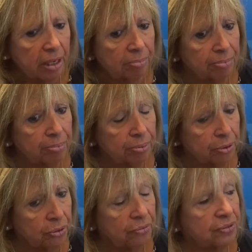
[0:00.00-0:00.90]

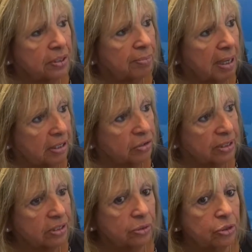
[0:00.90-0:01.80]
approved a bond
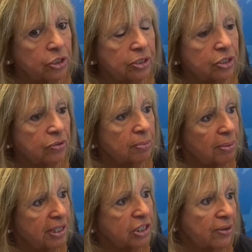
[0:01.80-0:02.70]
resolution to
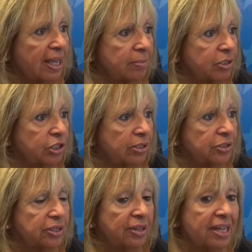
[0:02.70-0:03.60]
replace our animal
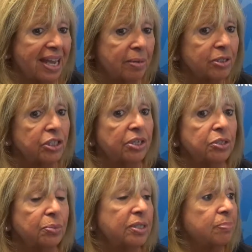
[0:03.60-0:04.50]
shelter. Now, the animal
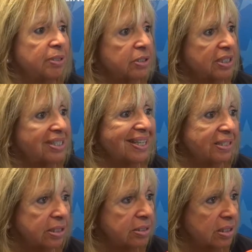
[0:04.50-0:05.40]
shelter was built in
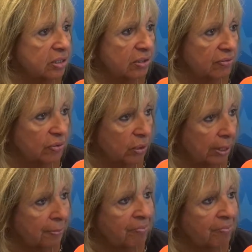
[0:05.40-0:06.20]
1964.